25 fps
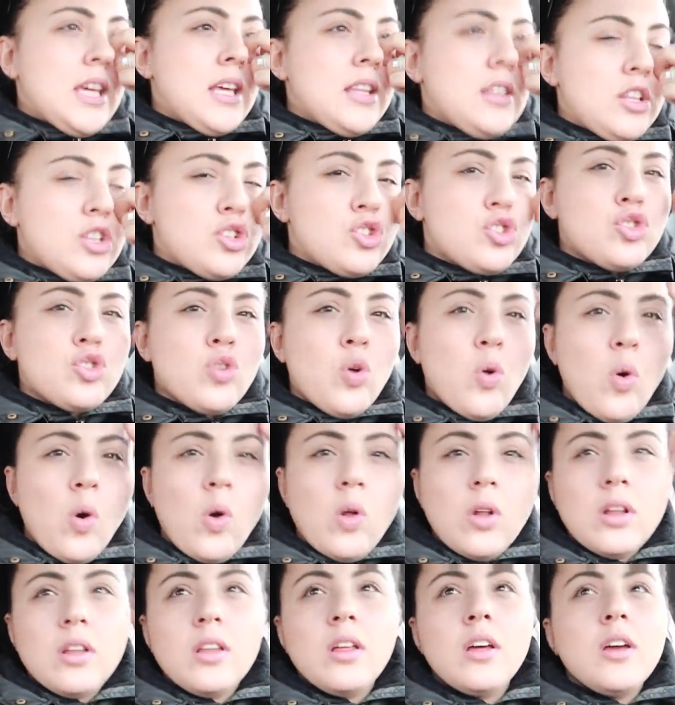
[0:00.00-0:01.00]
the
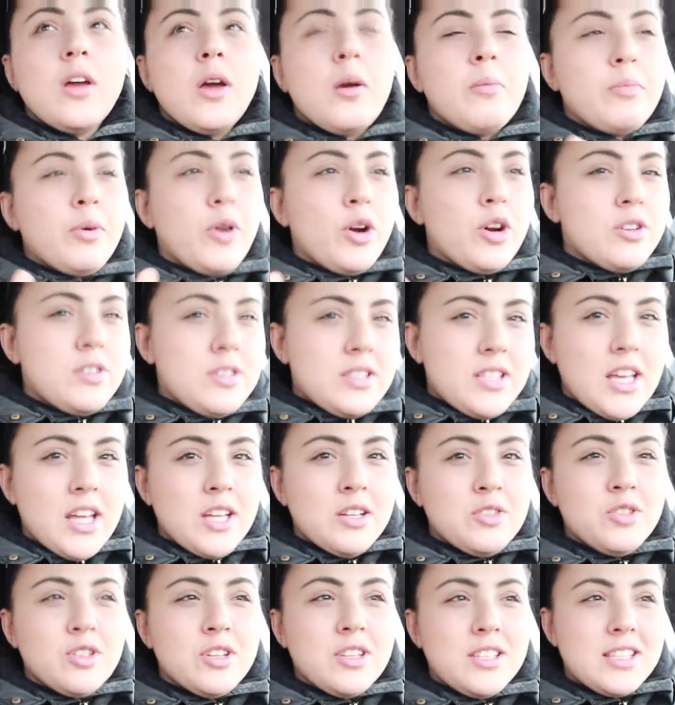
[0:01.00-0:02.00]
sole
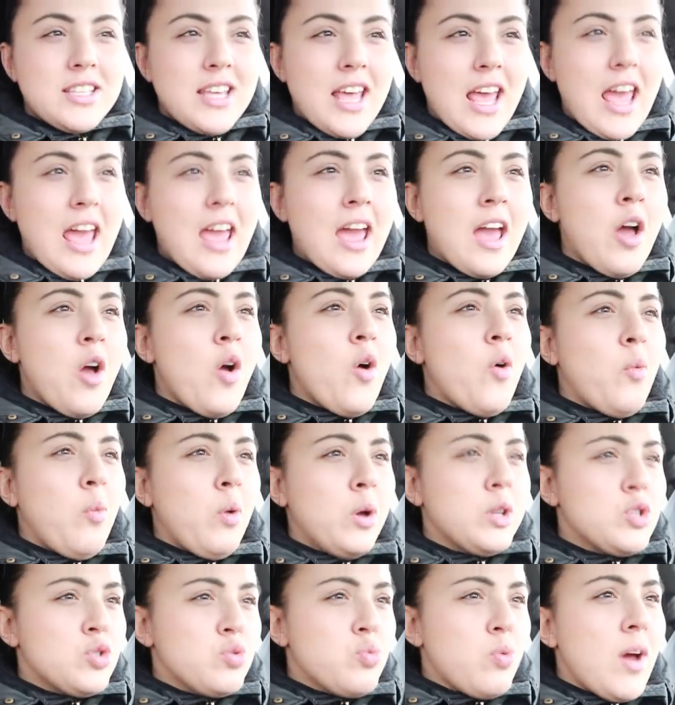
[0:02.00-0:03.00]
person to say
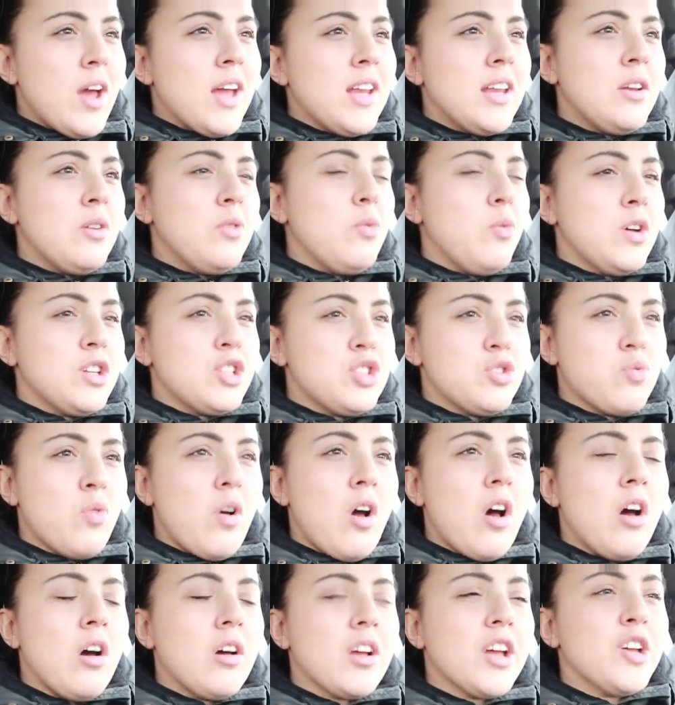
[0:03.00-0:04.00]
what's right and what's
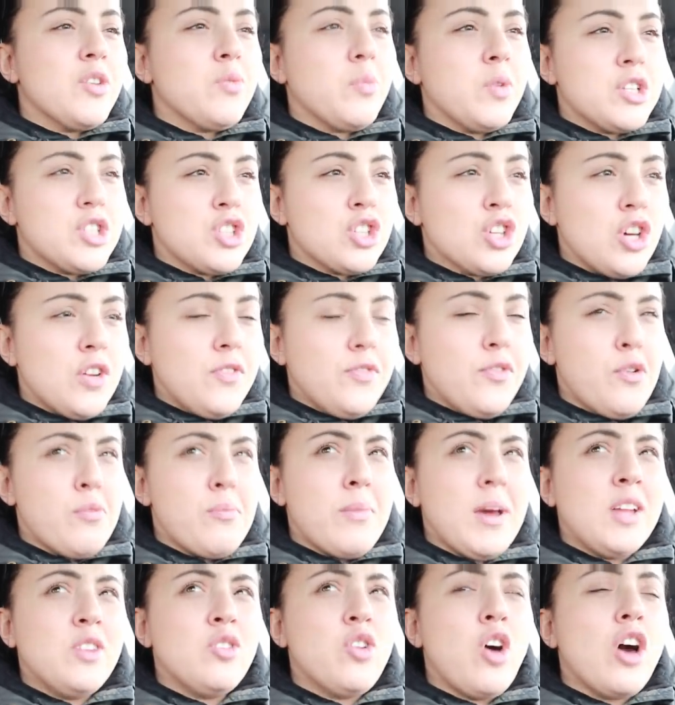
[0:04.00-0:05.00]
wrong and what's good for
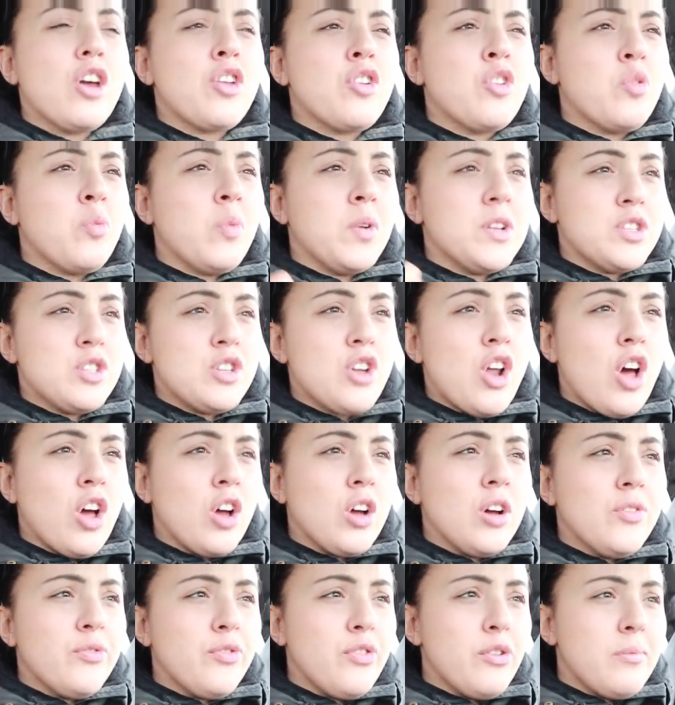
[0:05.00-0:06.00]
my daughter and what's not
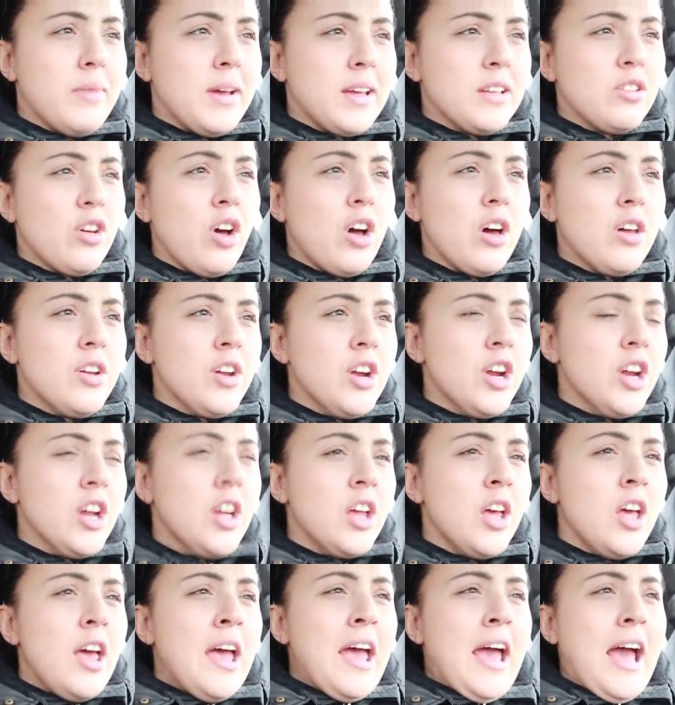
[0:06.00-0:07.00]
good for my daughter,
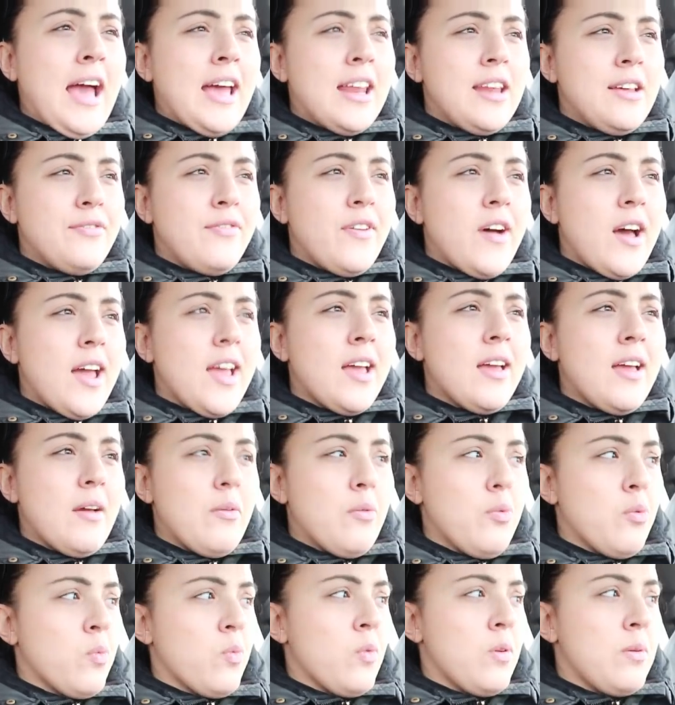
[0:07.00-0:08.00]
and if I
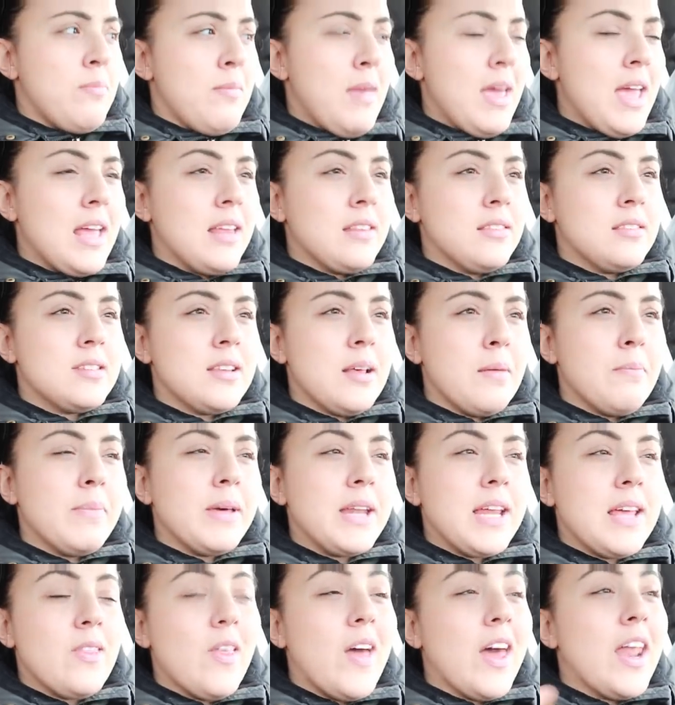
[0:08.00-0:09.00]
remain
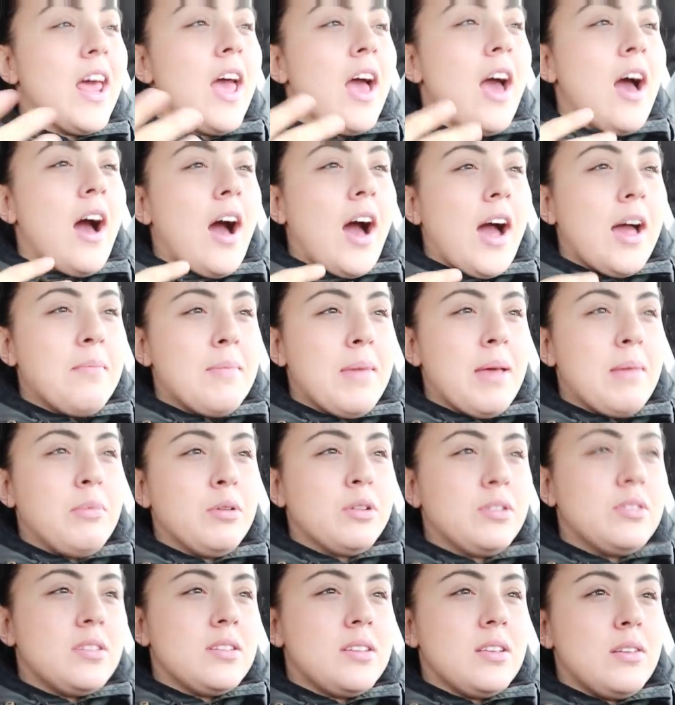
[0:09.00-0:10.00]
somebody that I'm
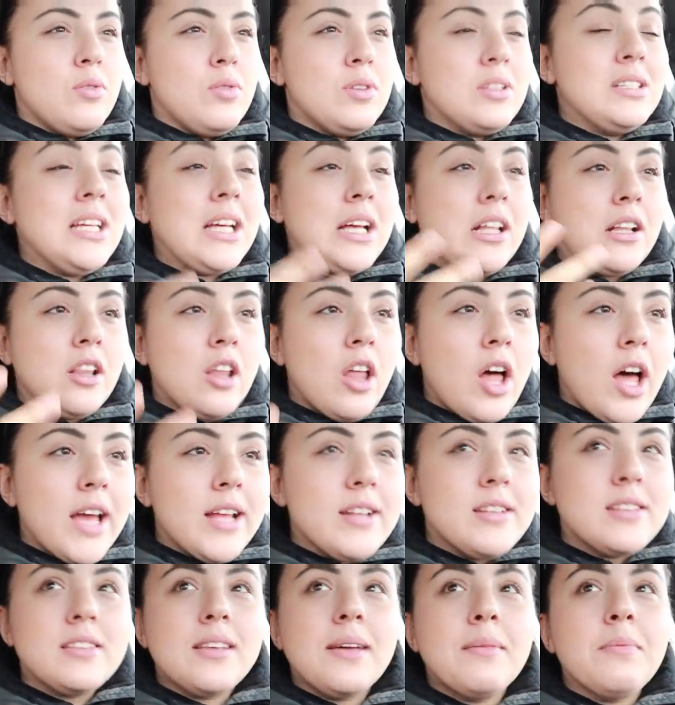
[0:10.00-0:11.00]
able to
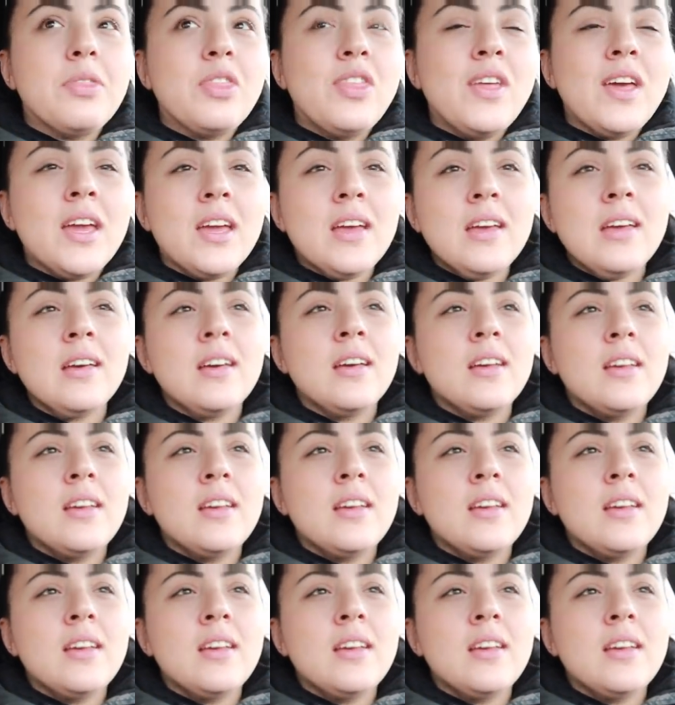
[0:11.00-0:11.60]
decline something